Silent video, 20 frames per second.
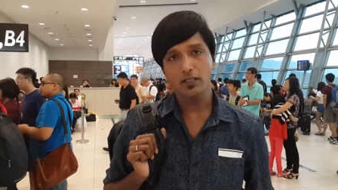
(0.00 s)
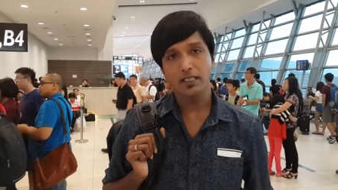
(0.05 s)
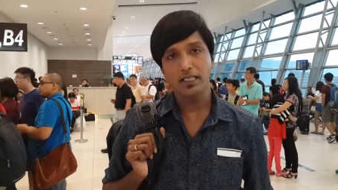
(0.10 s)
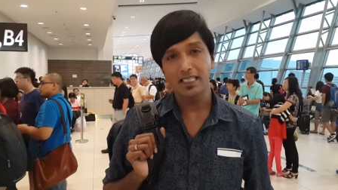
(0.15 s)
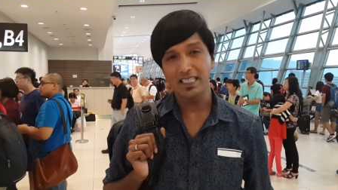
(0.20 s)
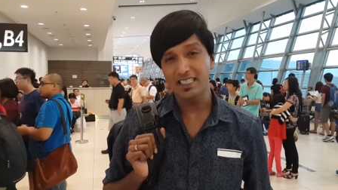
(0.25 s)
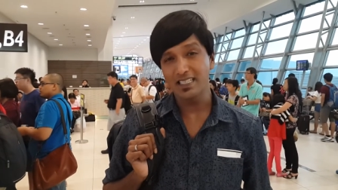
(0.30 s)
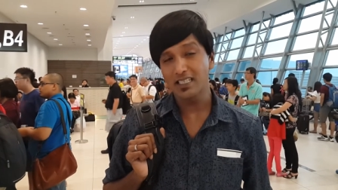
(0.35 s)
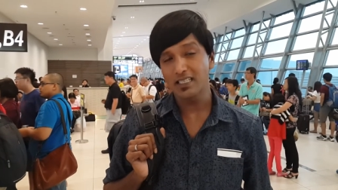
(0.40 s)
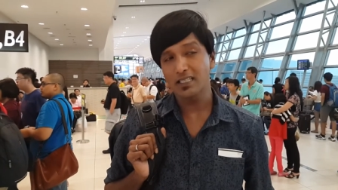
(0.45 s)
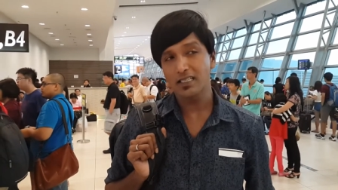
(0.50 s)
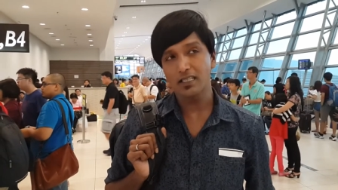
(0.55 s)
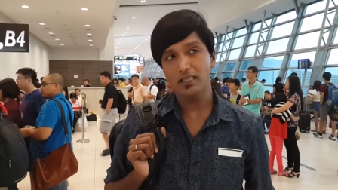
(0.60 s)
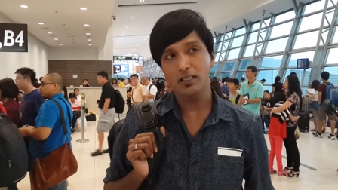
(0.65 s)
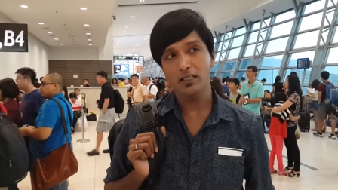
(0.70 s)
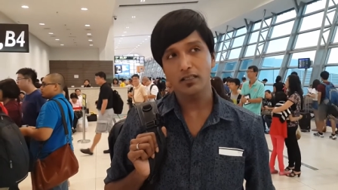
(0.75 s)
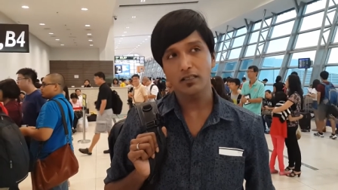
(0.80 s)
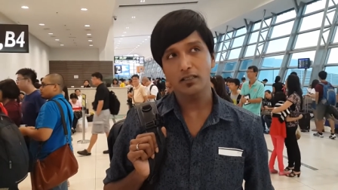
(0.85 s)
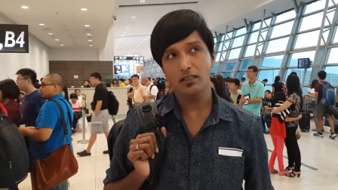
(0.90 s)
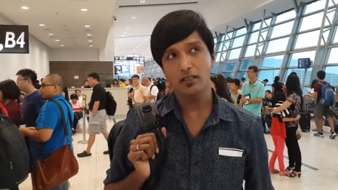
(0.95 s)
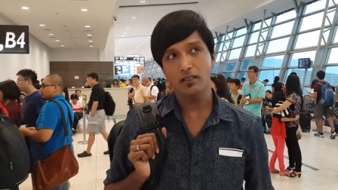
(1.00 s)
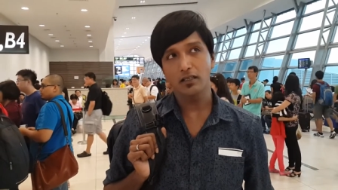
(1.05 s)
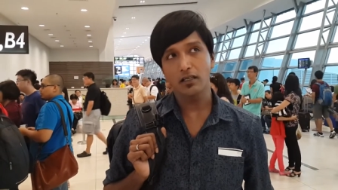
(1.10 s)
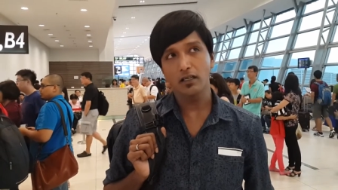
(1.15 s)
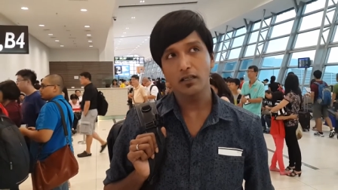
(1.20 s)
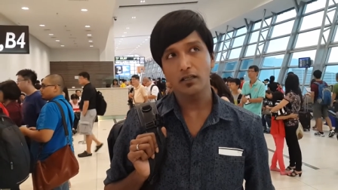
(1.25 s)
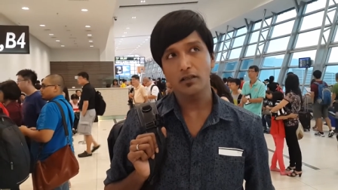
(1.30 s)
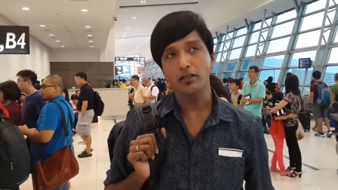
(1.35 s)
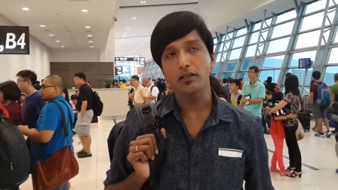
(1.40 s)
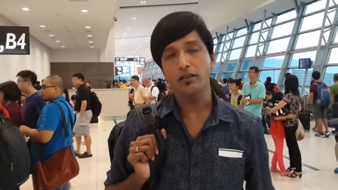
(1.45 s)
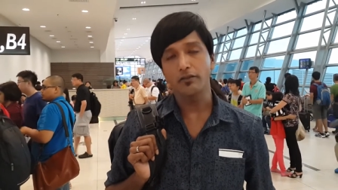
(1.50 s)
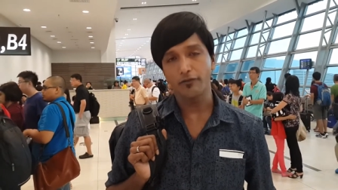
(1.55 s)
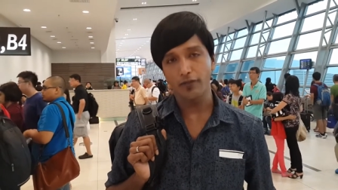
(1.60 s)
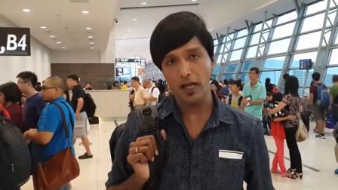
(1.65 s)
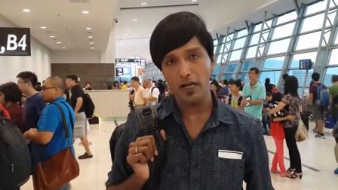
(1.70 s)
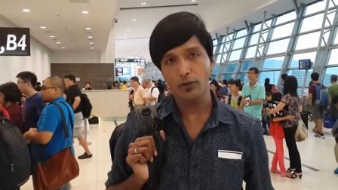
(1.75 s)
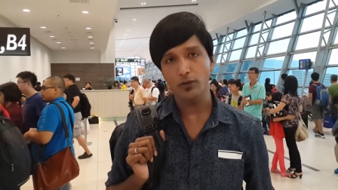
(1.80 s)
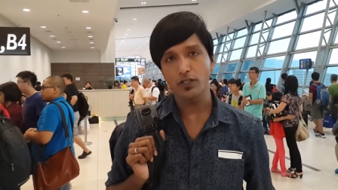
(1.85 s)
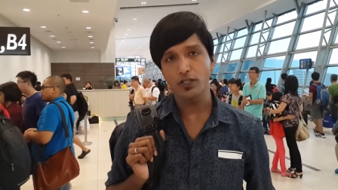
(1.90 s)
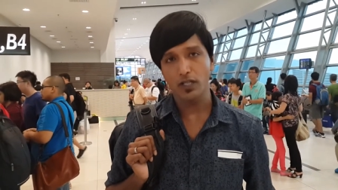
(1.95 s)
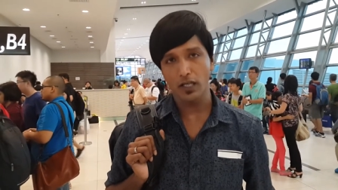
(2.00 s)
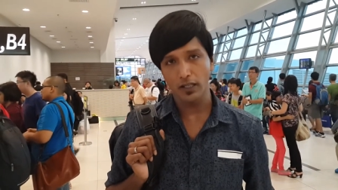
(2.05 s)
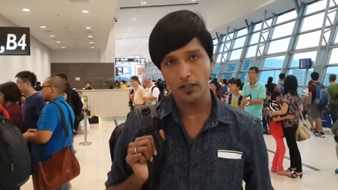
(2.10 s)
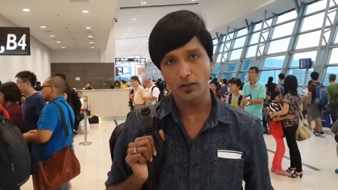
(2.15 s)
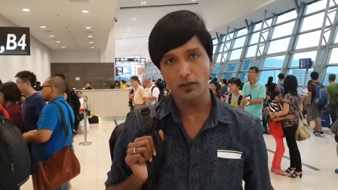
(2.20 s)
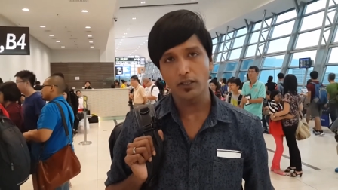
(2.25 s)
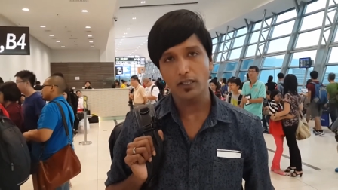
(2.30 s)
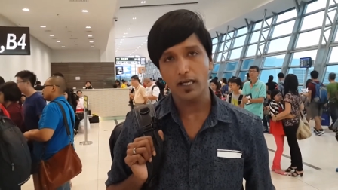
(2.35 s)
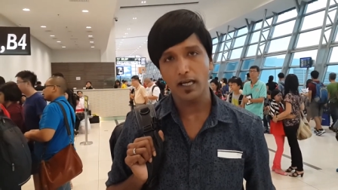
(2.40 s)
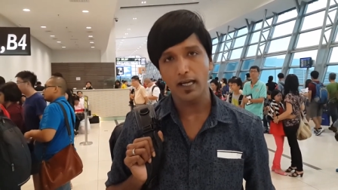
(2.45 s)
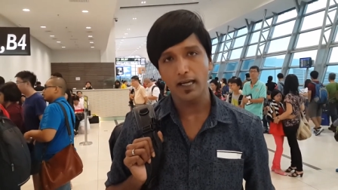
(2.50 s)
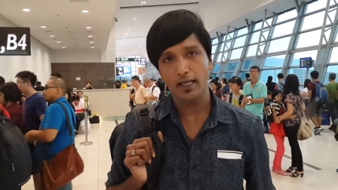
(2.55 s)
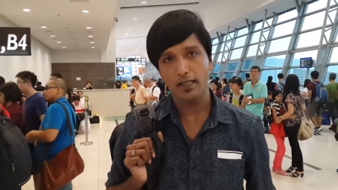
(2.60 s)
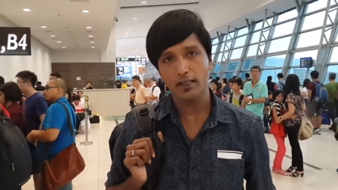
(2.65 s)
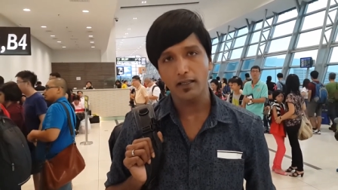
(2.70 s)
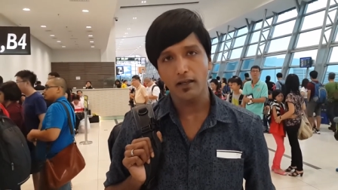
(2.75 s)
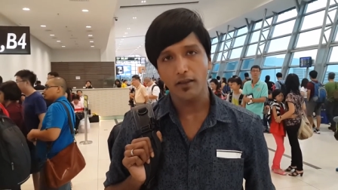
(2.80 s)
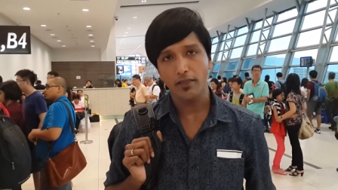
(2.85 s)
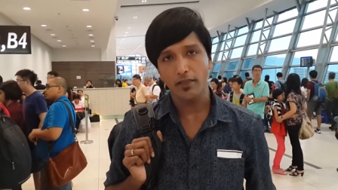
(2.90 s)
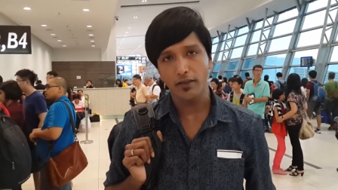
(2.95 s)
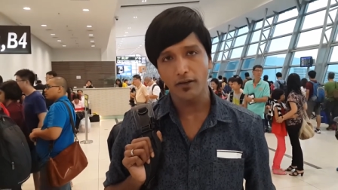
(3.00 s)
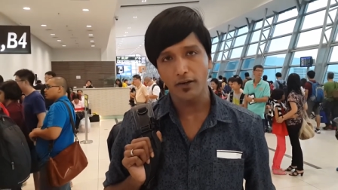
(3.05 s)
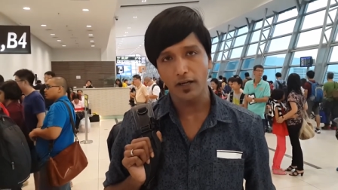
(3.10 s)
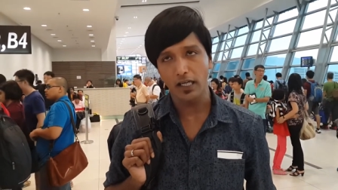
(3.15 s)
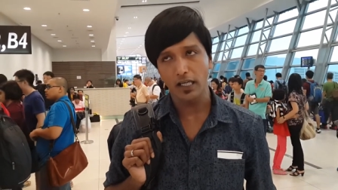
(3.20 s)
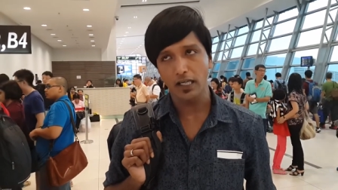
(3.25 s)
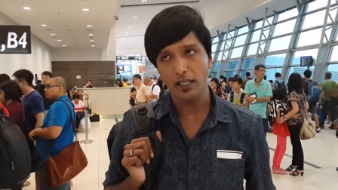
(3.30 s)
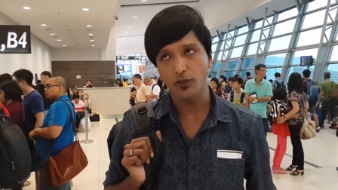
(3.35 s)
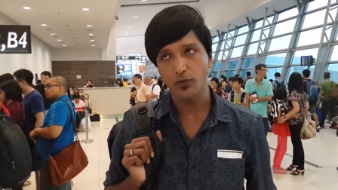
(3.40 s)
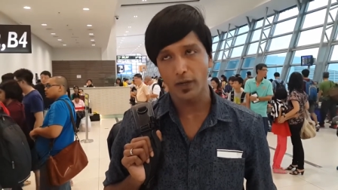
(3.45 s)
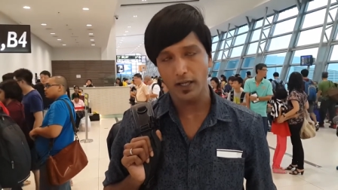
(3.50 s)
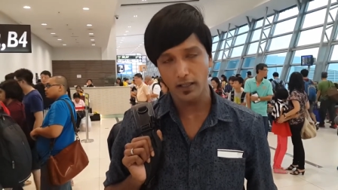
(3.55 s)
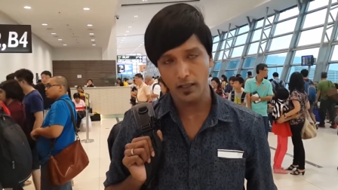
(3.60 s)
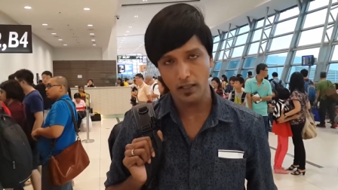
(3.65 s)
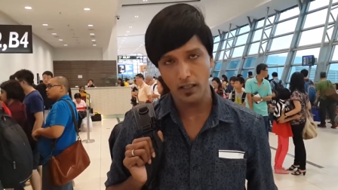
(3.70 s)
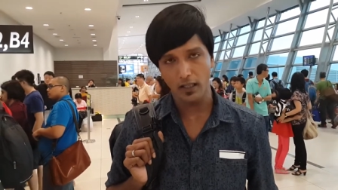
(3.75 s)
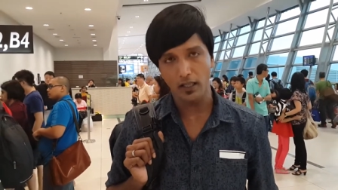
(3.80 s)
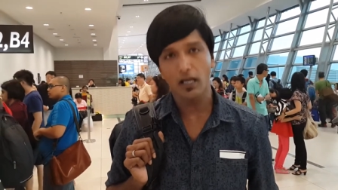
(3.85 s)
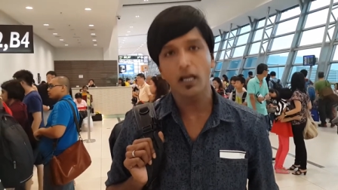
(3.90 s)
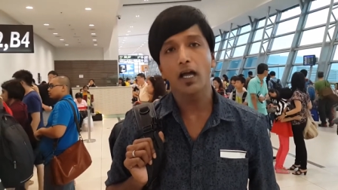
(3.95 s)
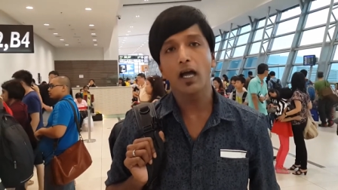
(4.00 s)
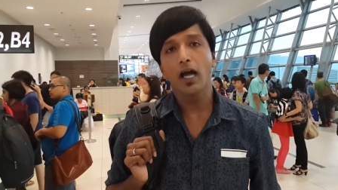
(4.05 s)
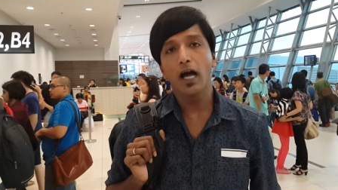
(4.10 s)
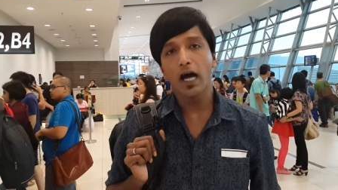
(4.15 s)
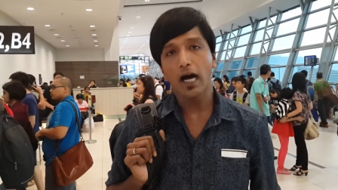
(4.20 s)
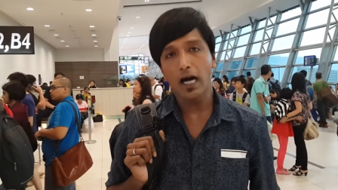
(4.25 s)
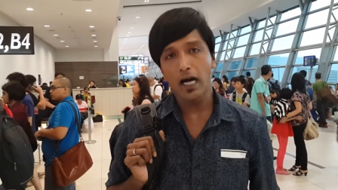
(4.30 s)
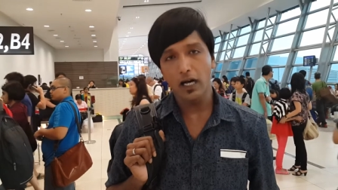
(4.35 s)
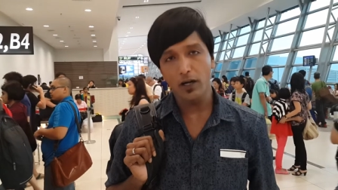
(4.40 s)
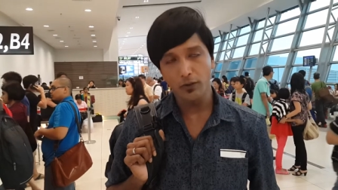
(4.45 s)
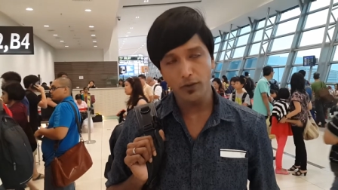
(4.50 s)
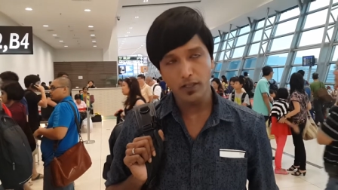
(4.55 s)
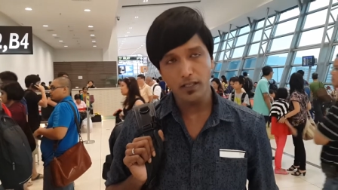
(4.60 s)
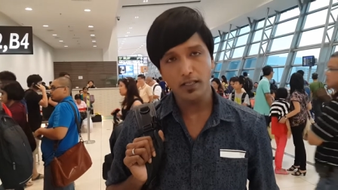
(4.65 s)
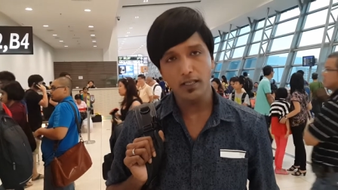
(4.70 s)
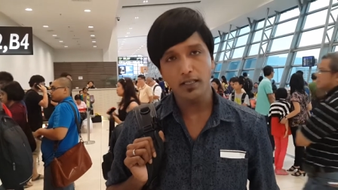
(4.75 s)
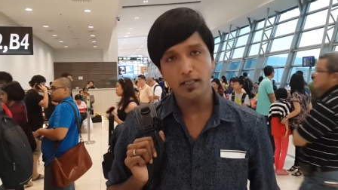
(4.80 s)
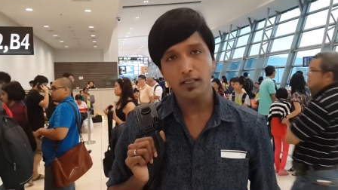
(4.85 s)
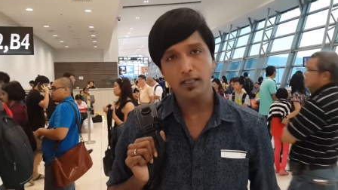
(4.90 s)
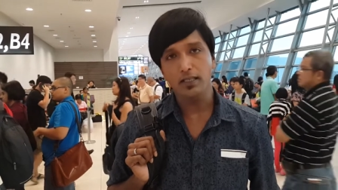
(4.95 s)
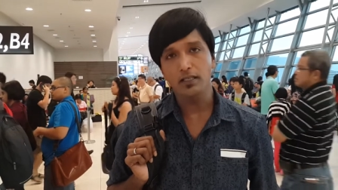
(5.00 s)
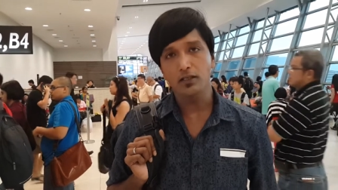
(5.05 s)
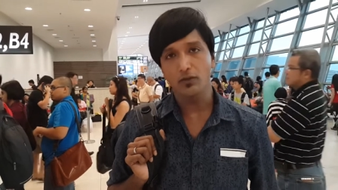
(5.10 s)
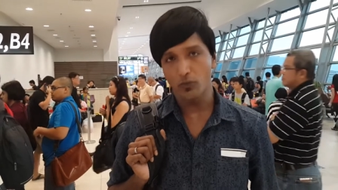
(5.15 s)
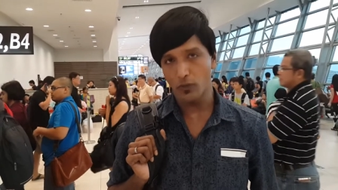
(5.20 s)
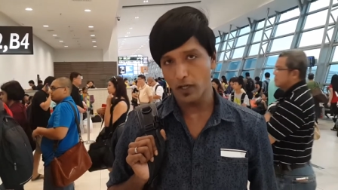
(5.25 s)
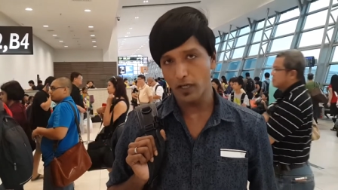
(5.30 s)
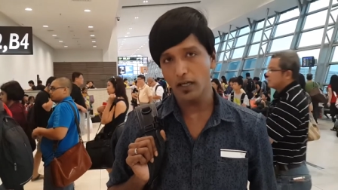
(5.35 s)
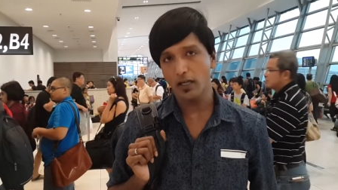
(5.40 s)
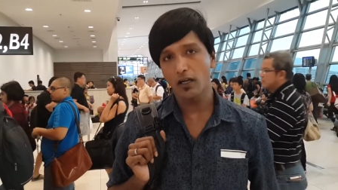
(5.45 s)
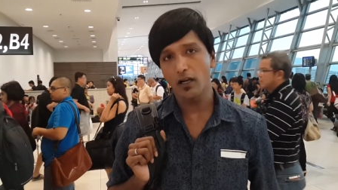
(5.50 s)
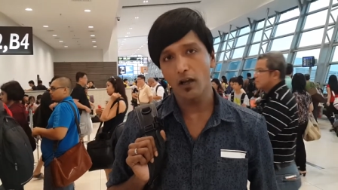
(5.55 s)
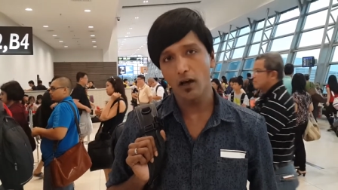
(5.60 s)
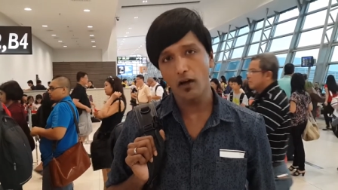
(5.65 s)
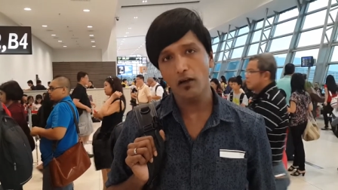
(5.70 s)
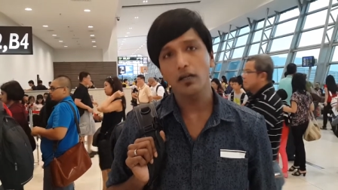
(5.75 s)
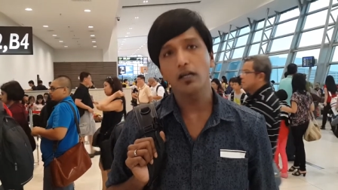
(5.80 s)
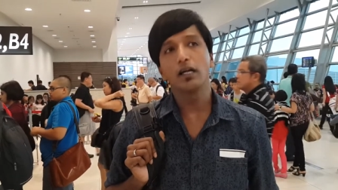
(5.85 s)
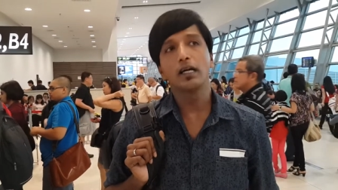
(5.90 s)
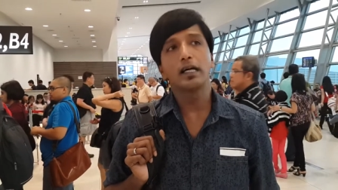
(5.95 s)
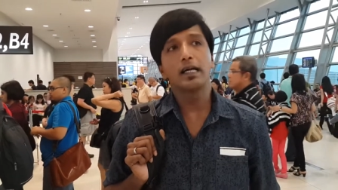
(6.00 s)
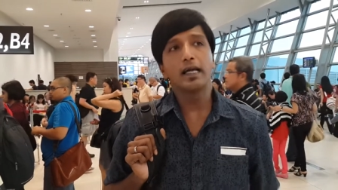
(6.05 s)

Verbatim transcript: Since the flight was scheduled at three twenty, I was here since one o'clock